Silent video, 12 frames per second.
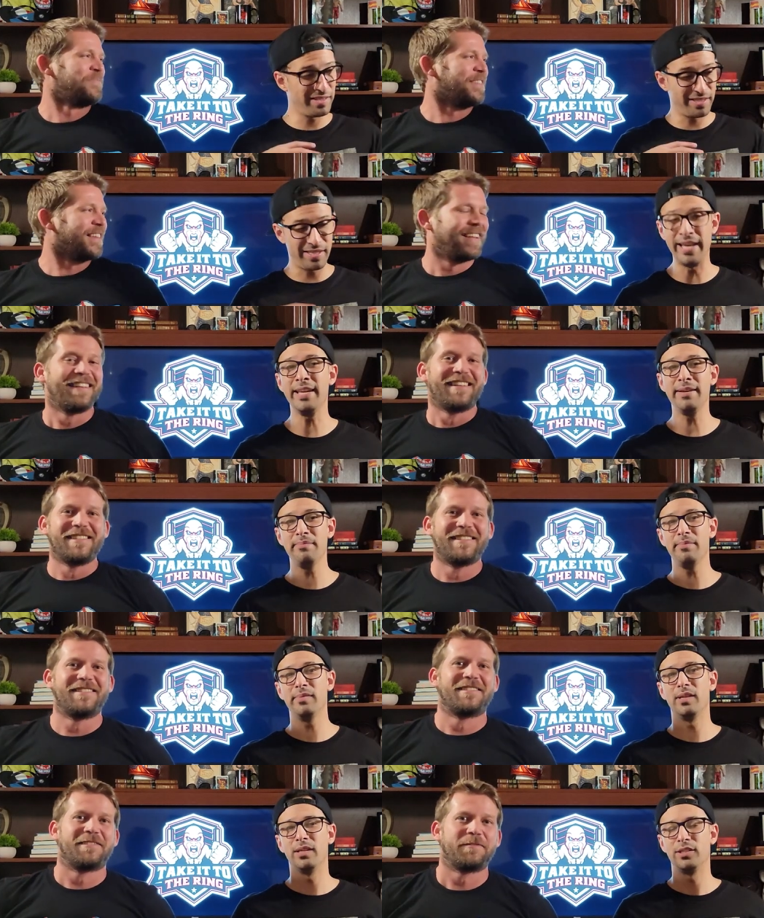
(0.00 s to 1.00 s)

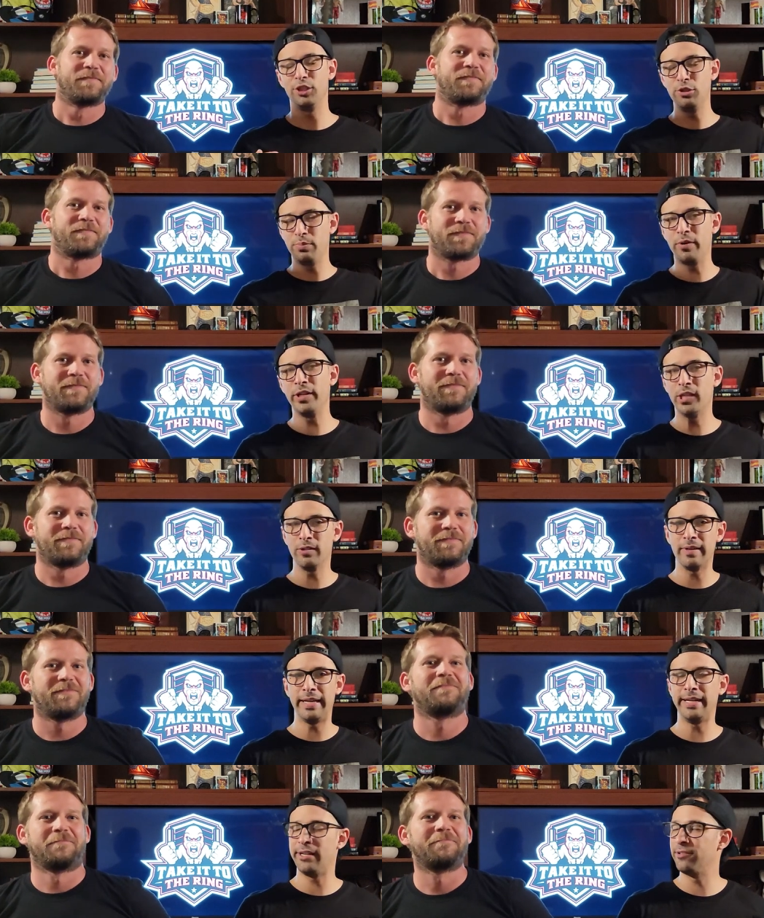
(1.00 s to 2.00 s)
Speaker 1: team 2.0 right
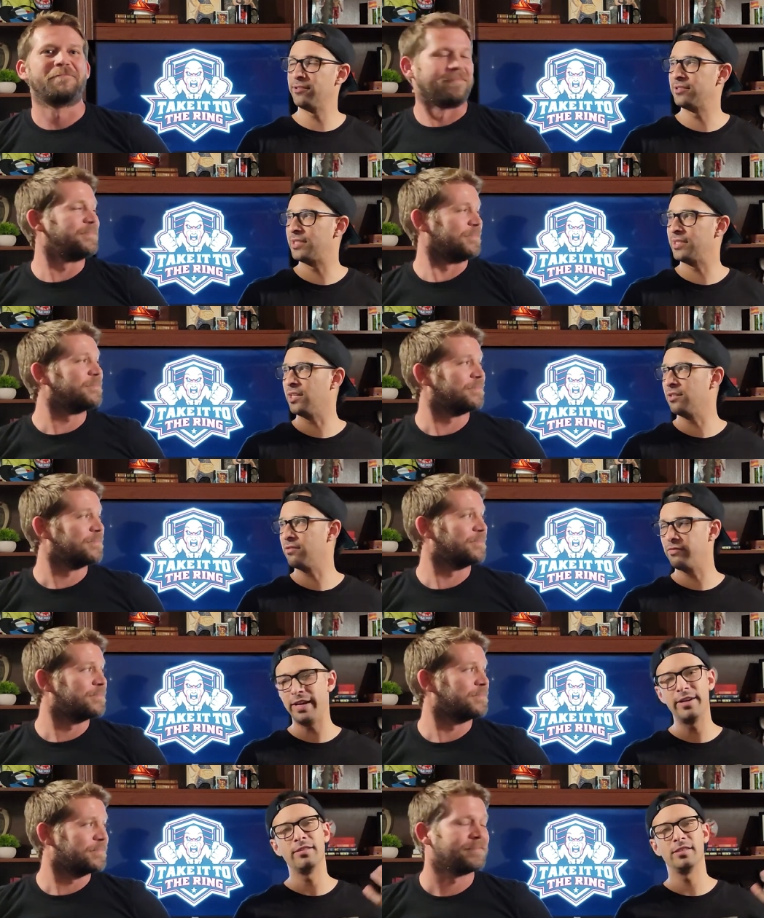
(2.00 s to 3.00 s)
now, the young
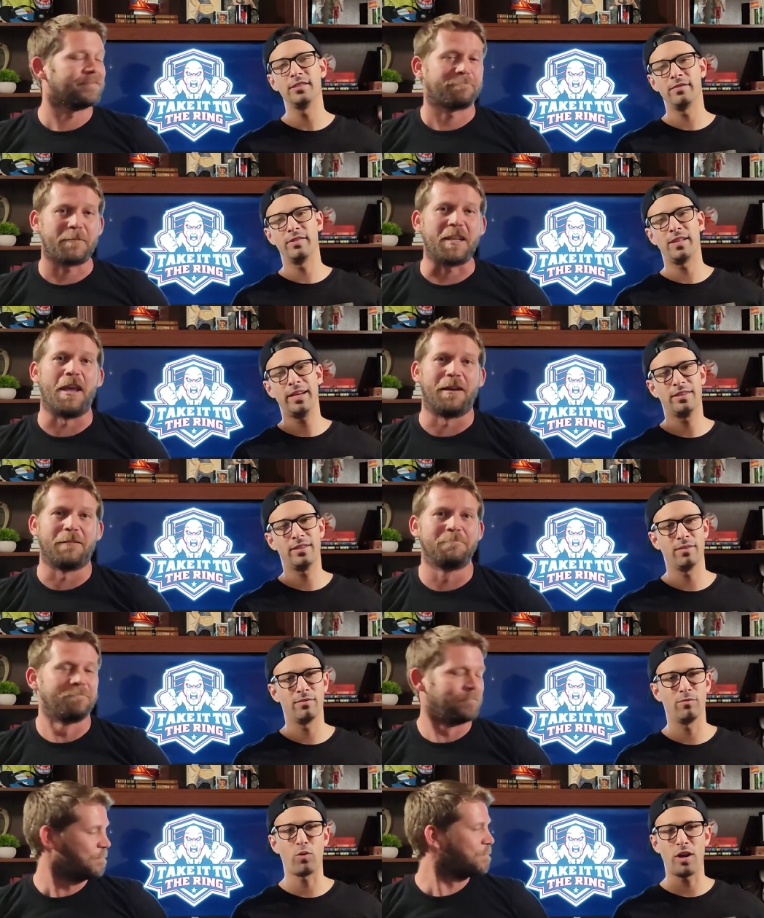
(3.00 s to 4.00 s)
veterans of like yeah. the
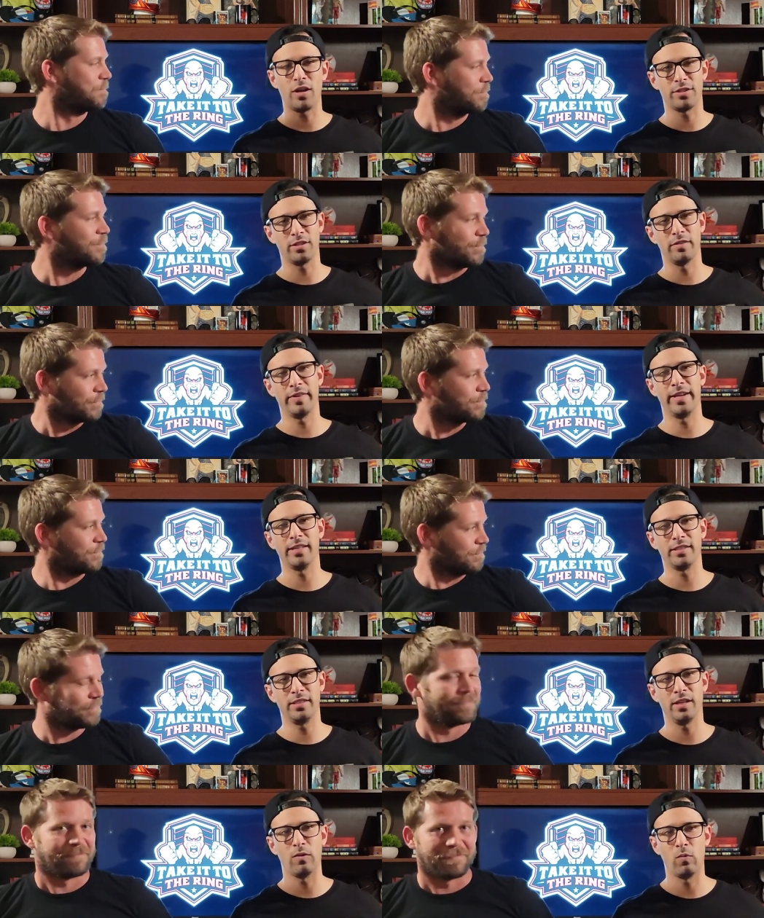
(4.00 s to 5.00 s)
roster of
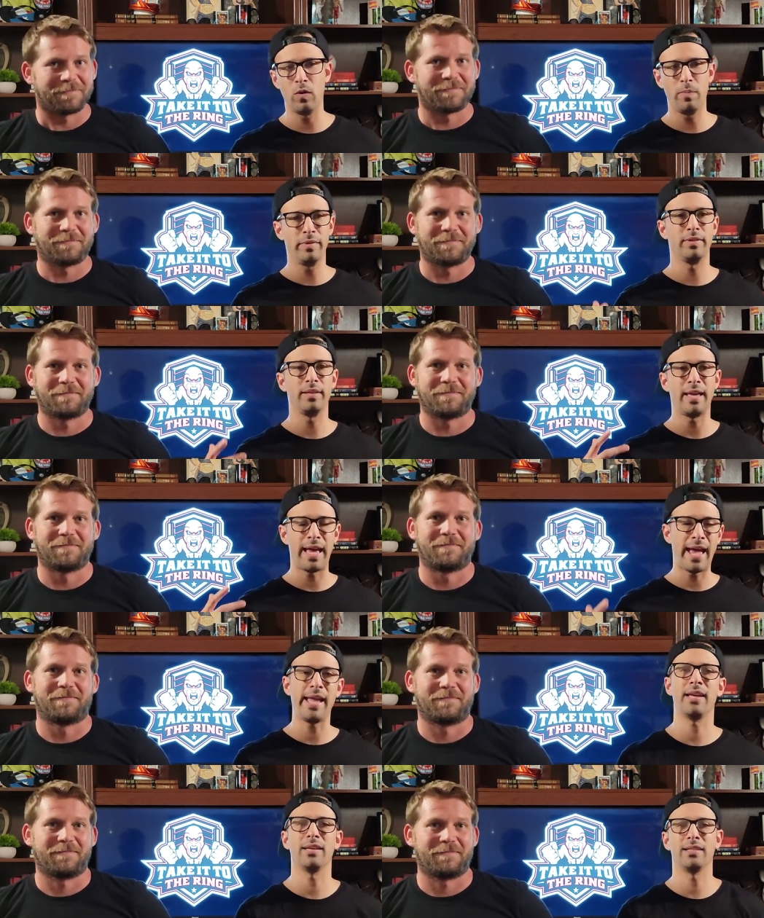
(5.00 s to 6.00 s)
NXT are whooping
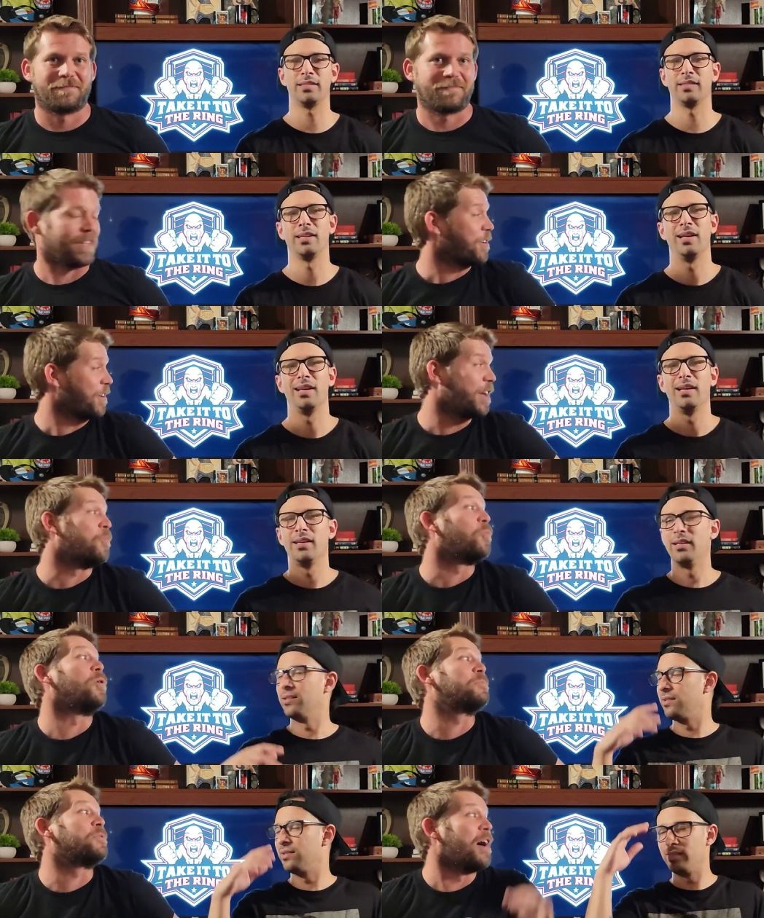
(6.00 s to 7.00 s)
Speaker 2: ass. They're getting
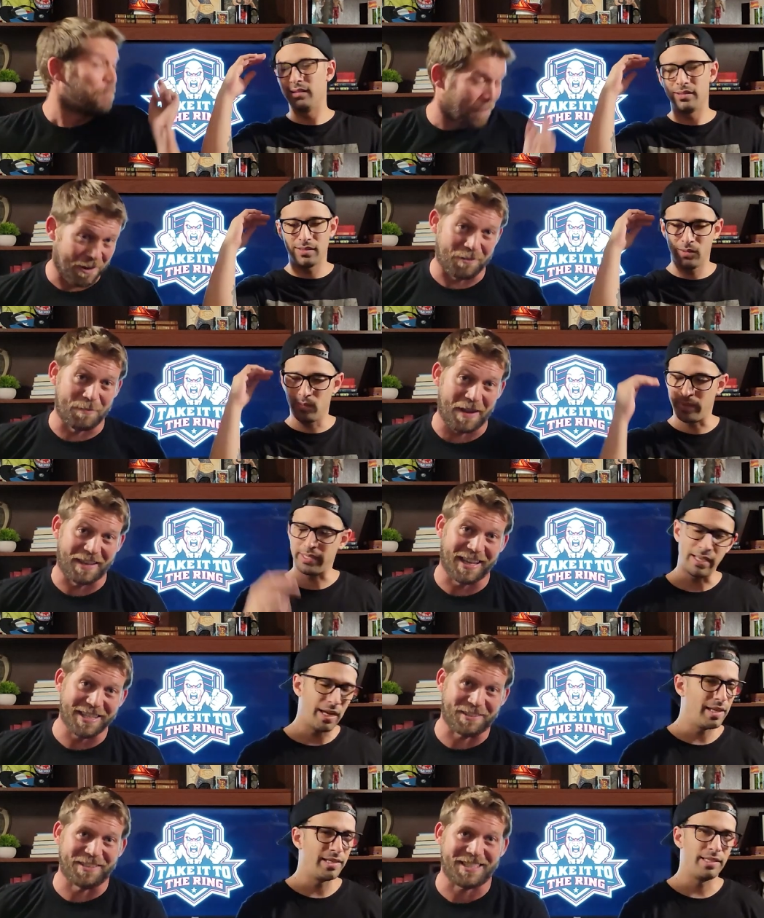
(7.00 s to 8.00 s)
whooped up on. Oh my god,
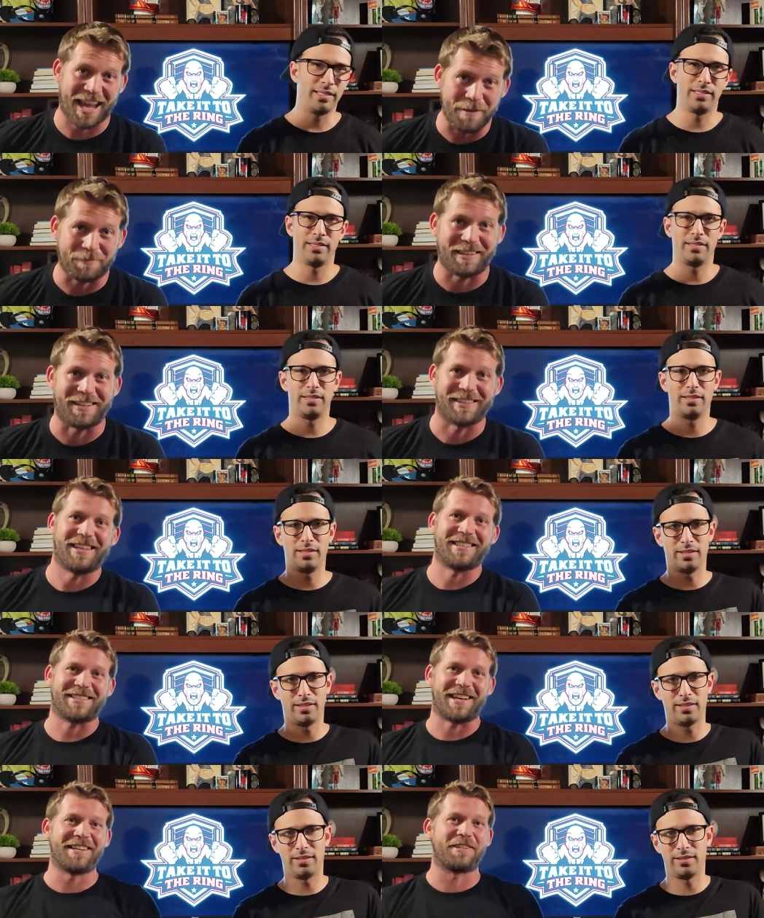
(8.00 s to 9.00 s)
that's what's happening. Like
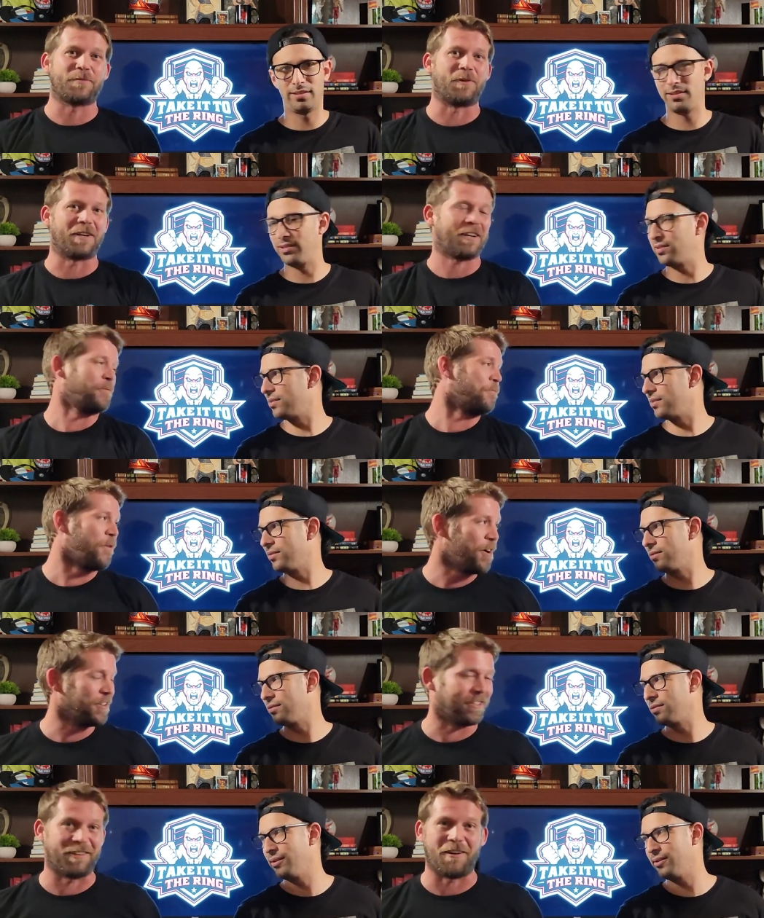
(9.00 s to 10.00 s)
Donna's working
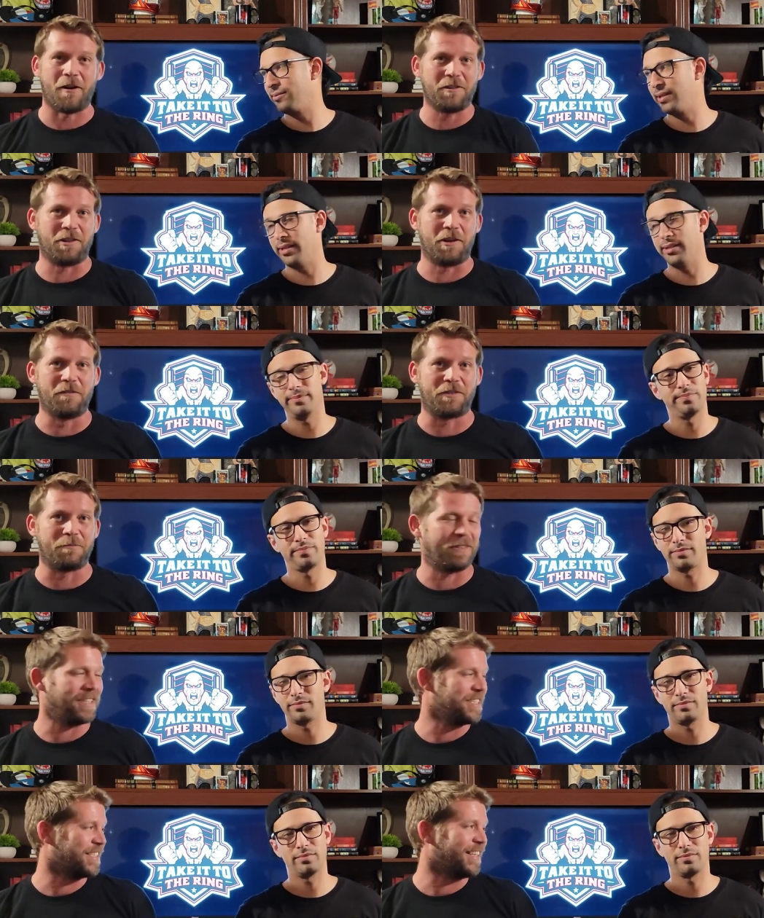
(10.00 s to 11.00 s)
Waller all yeah. over the
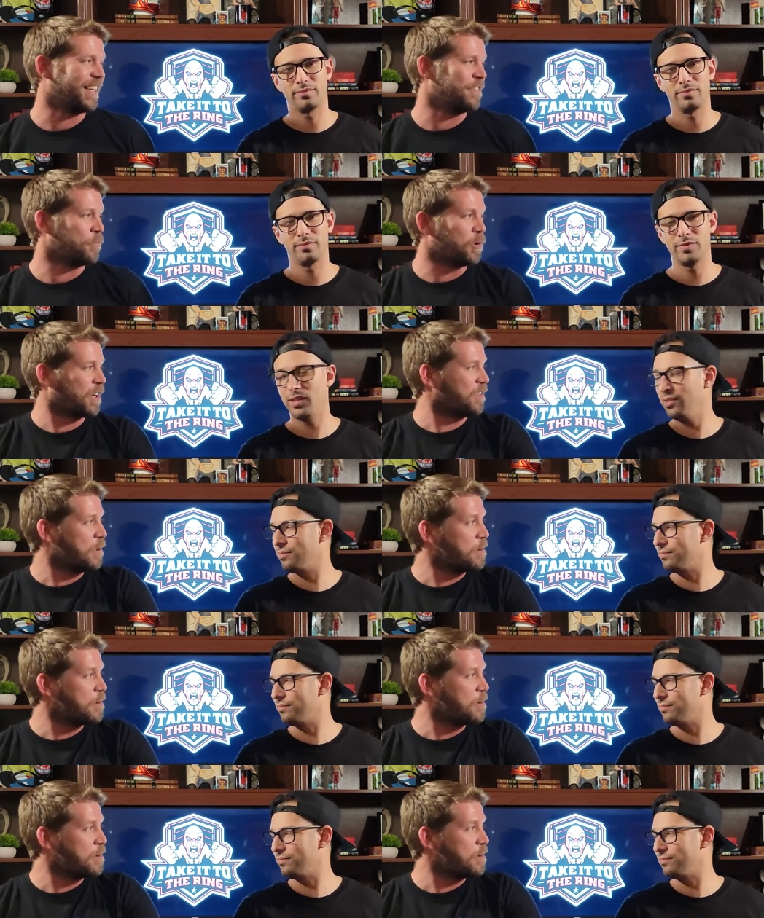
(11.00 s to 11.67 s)
place again, working